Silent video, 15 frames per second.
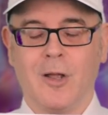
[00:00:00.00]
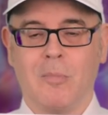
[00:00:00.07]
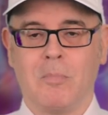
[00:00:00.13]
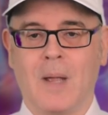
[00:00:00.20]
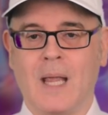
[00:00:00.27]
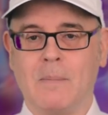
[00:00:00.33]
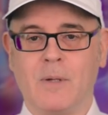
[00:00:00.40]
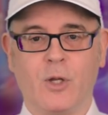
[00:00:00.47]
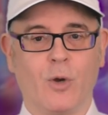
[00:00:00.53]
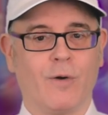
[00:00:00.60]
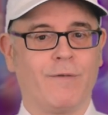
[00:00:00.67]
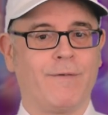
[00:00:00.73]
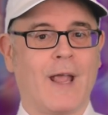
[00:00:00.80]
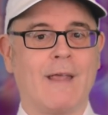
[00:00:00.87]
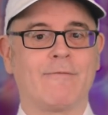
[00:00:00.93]
Maybe your
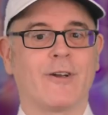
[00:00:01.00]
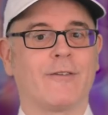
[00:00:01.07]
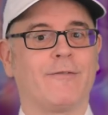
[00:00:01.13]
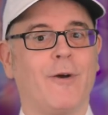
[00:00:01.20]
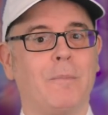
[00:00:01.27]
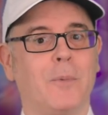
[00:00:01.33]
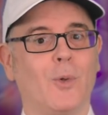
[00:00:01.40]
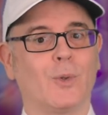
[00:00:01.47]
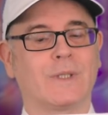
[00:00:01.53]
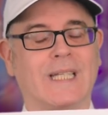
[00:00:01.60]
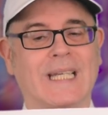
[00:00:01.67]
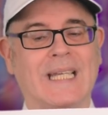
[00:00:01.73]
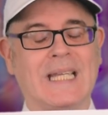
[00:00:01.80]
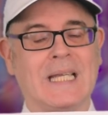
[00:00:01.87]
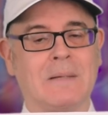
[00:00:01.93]
favourite football
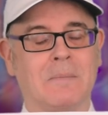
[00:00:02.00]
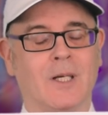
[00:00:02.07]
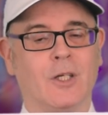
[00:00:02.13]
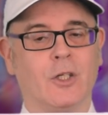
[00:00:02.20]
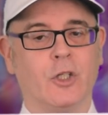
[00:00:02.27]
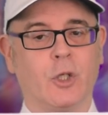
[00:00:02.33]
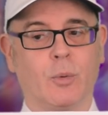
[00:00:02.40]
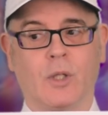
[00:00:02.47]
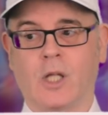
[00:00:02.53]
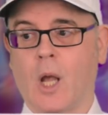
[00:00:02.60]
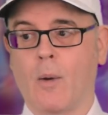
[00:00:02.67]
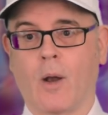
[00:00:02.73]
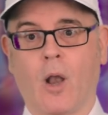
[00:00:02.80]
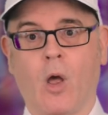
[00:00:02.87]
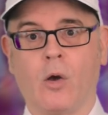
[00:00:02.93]
team. You will
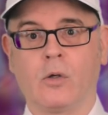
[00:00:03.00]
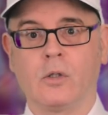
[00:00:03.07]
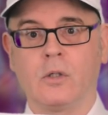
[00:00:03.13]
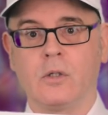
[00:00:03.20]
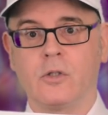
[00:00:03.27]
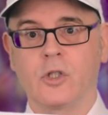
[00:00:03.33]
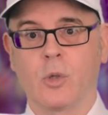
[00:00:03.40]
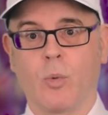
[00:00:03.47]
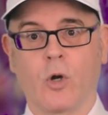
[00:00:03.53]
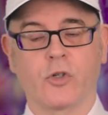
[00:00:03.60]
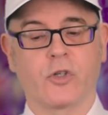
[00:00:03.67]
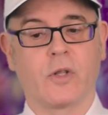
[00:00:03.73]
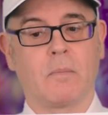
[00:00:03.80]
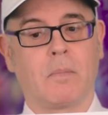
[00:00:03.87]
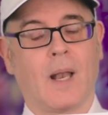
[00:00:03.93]
go along to
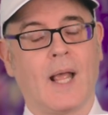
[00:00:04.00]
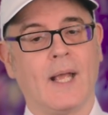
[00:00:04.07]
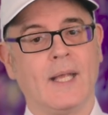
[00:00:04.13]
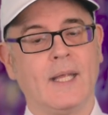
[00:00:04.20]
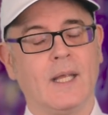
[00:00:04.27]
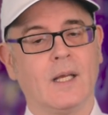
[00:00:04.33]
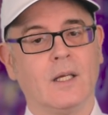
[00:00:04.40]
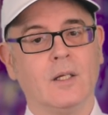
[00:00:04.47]
watch them play.